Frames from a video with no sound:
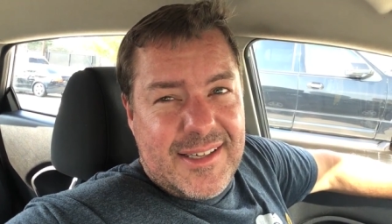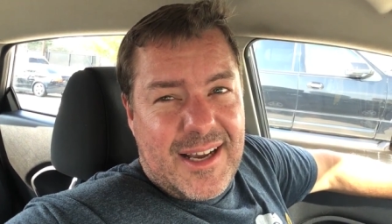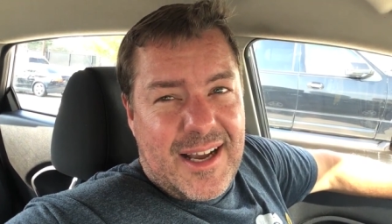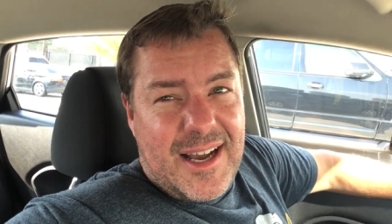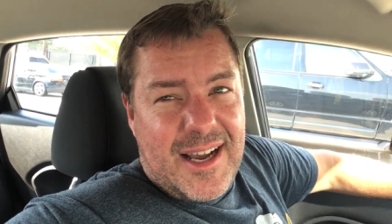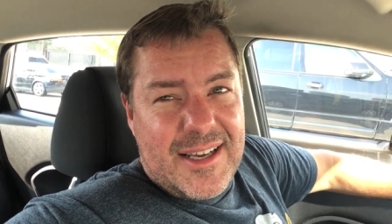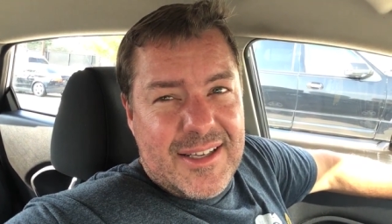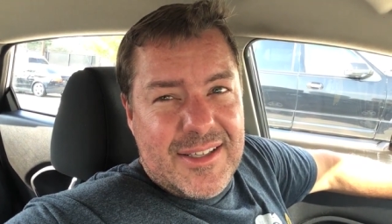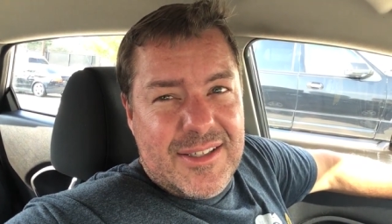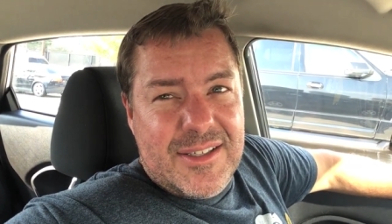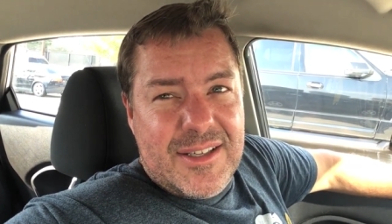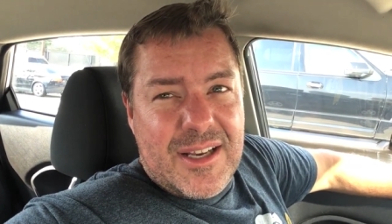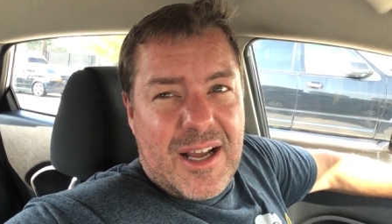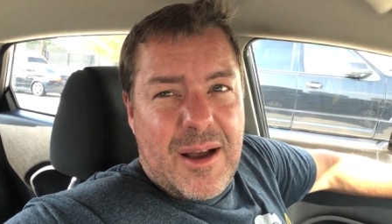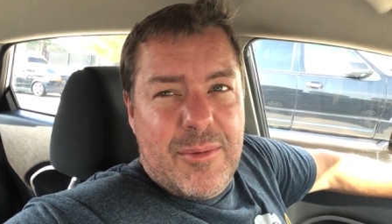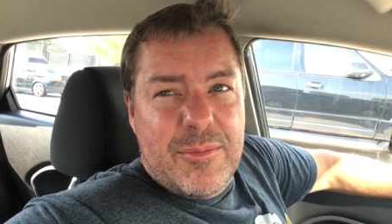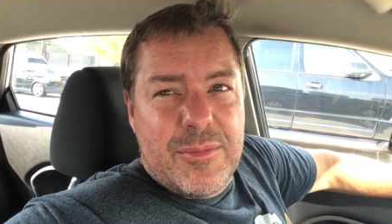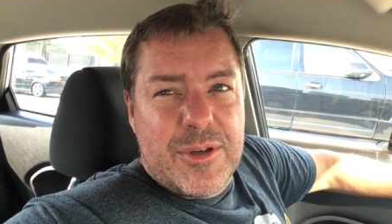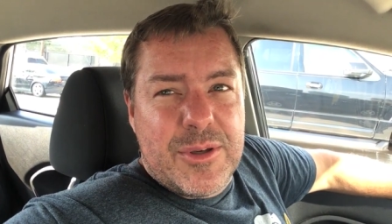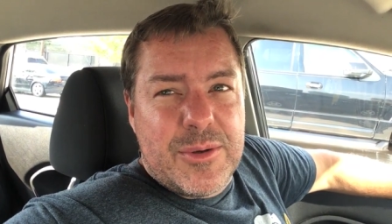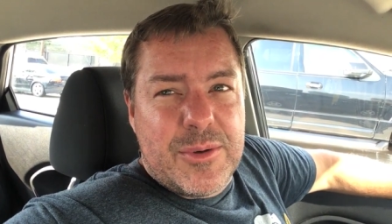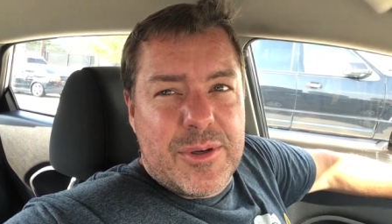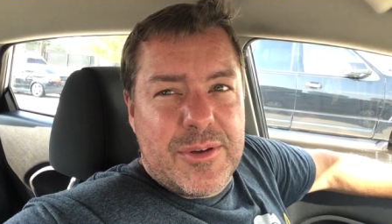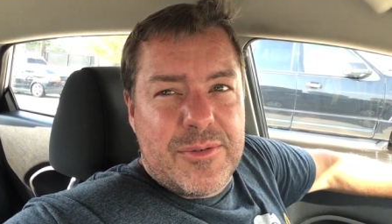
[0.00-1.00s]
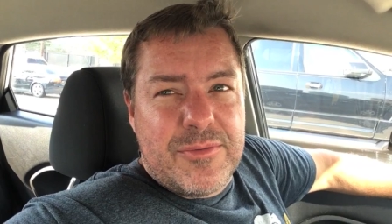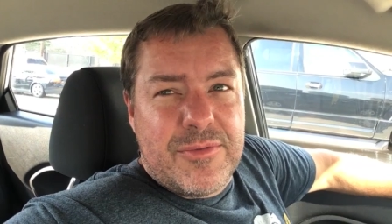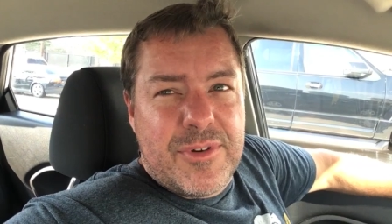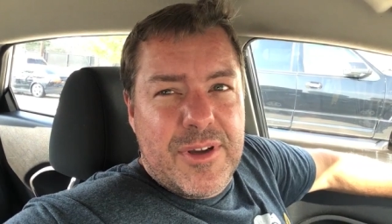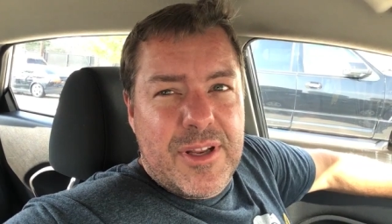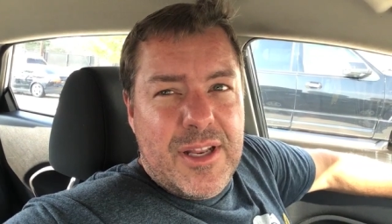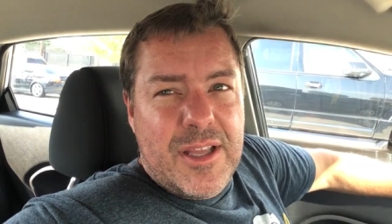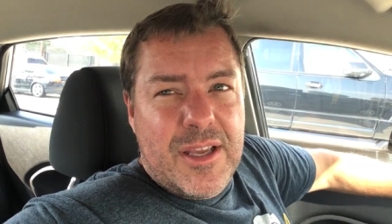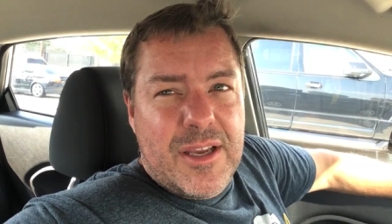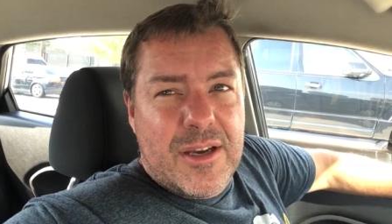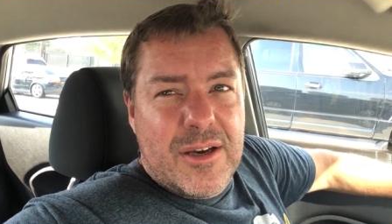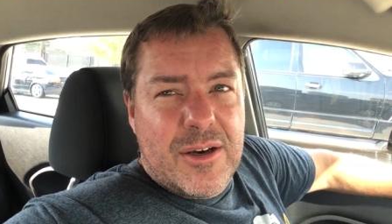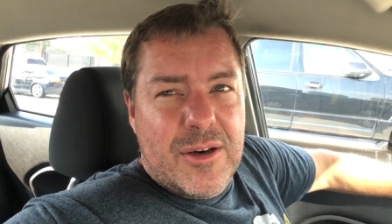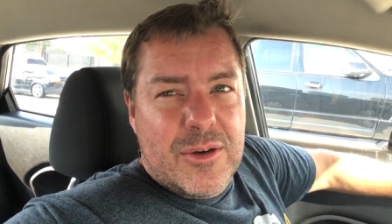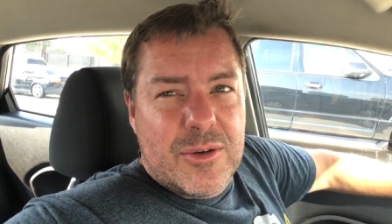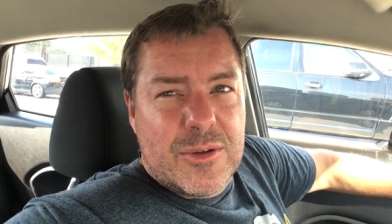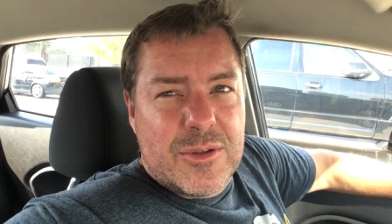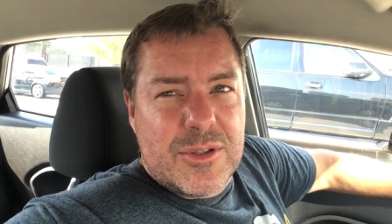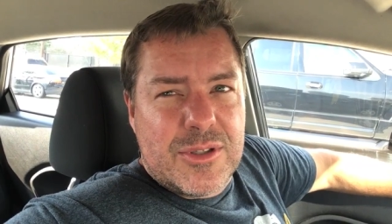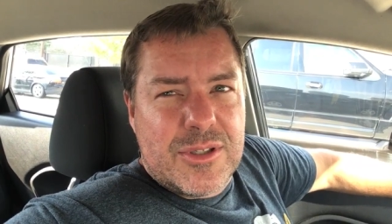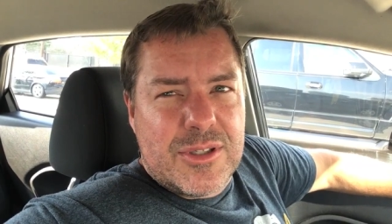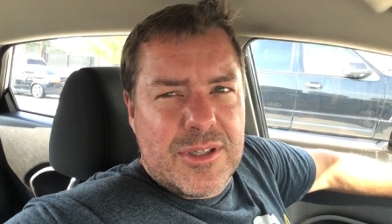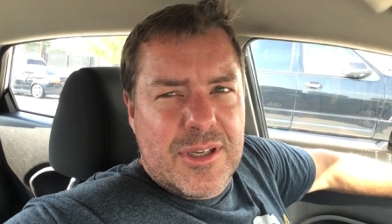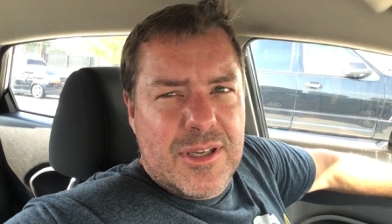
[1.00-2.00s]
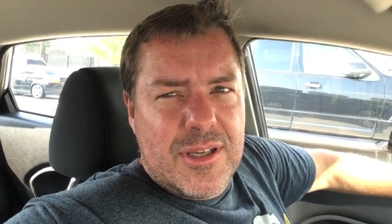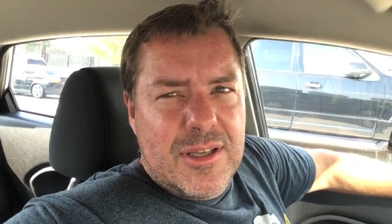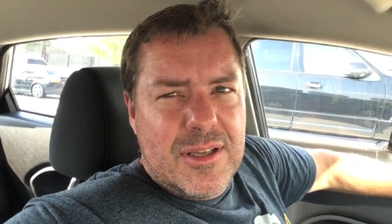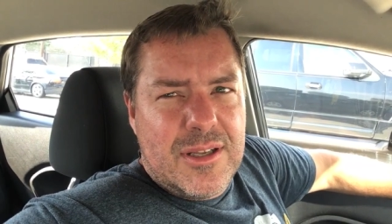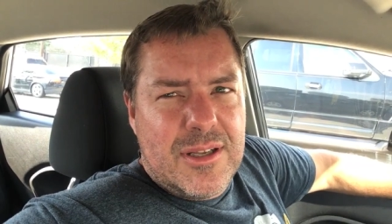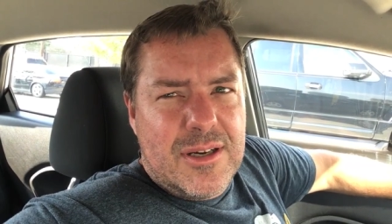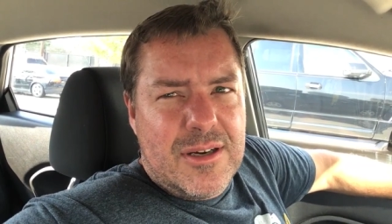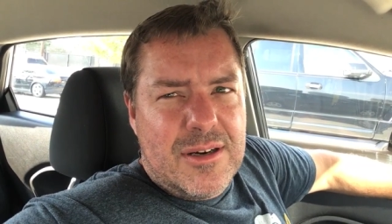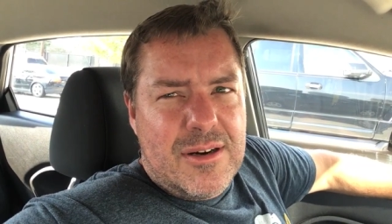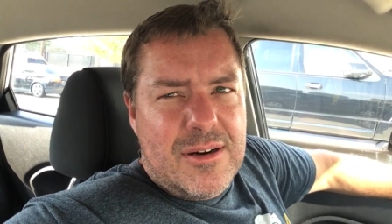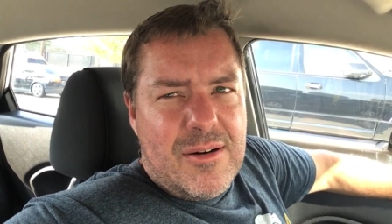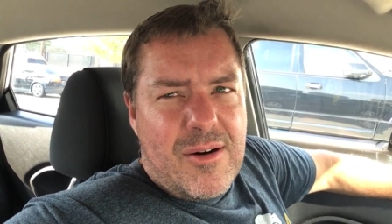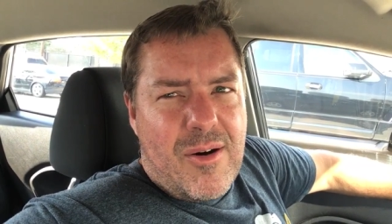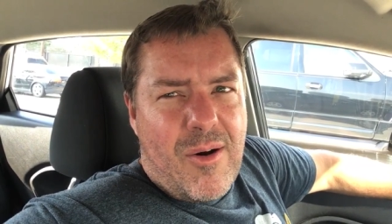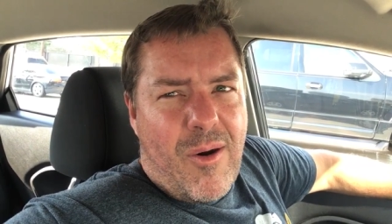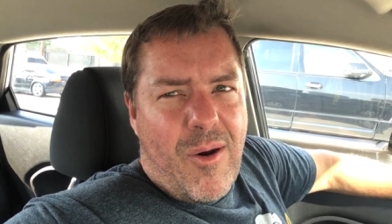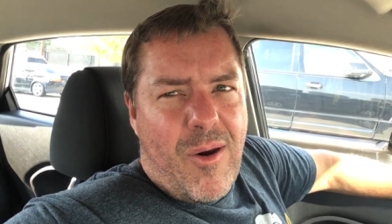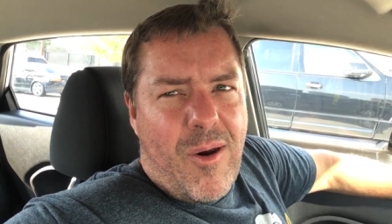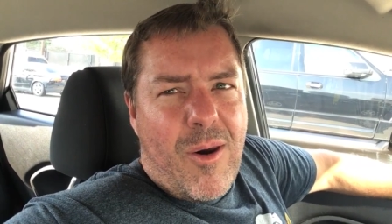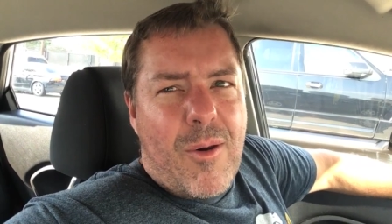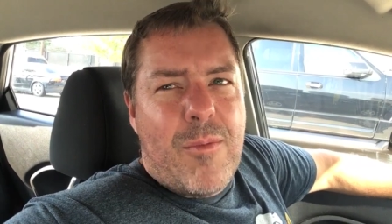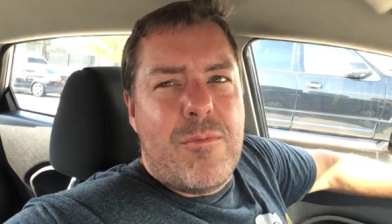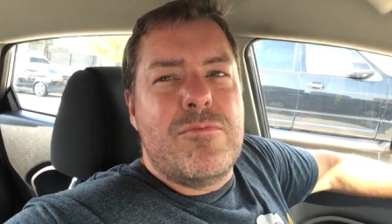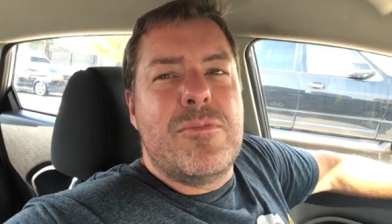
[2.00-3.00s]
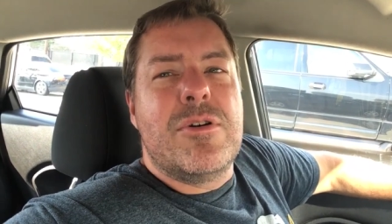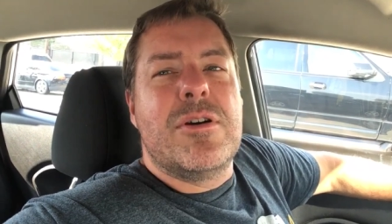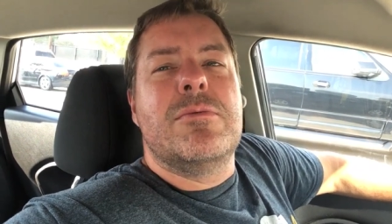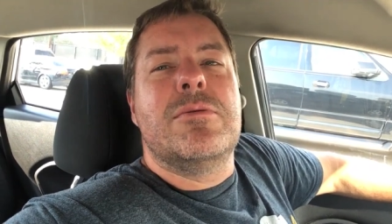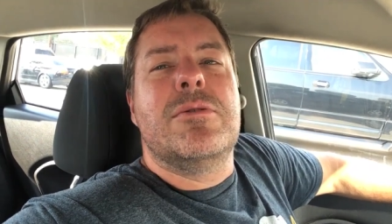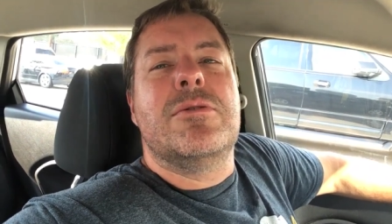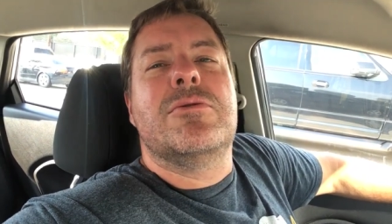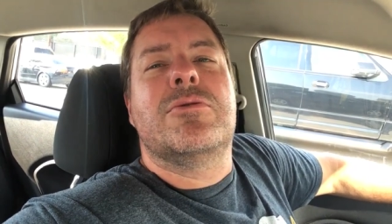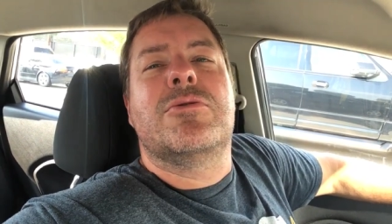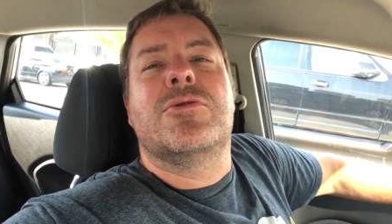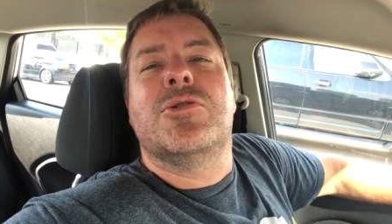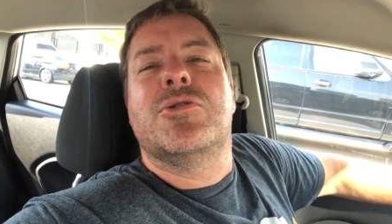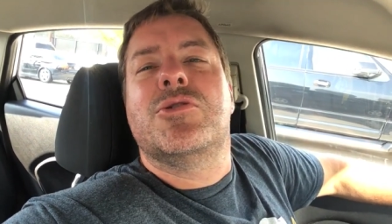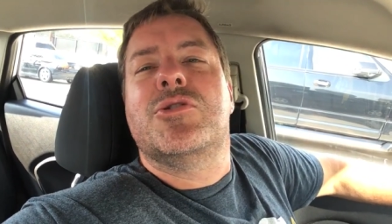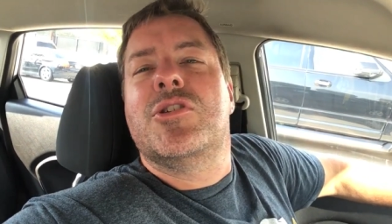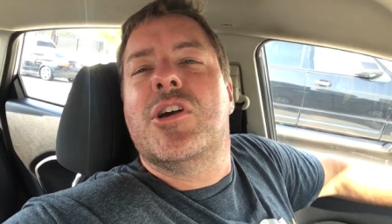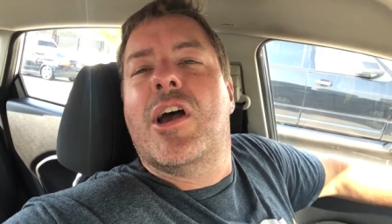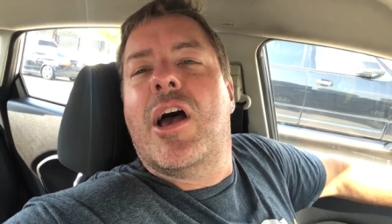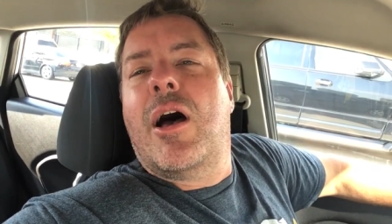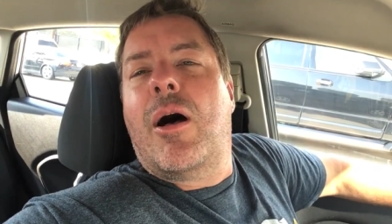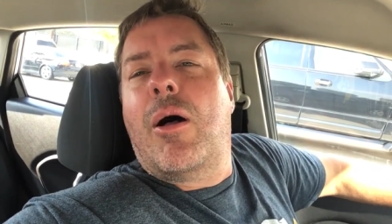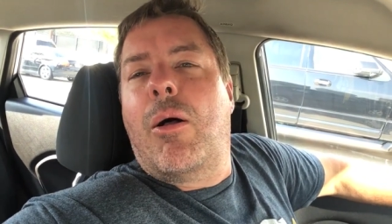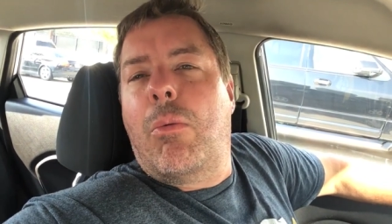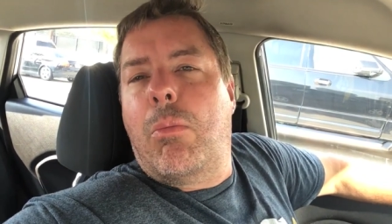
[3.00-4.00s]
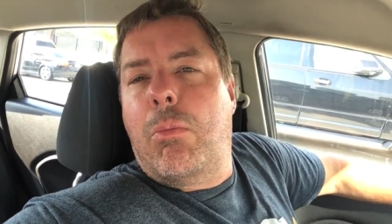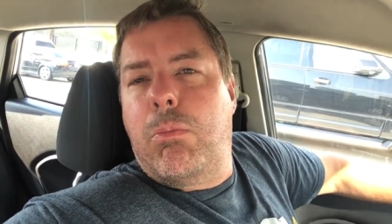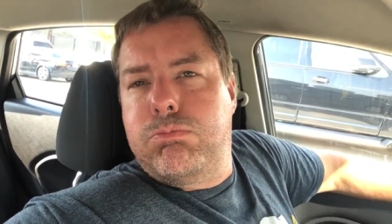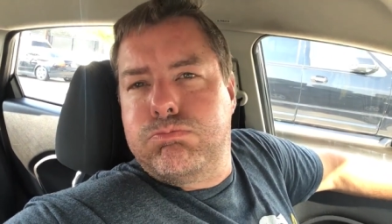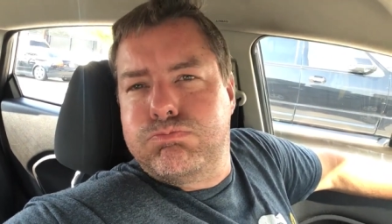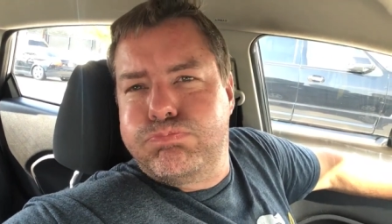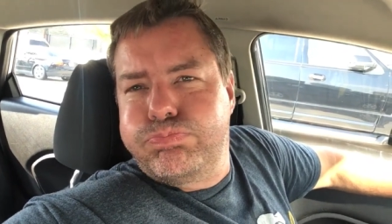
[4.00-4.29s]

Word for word: I stopped doing videos, maybe you can tell,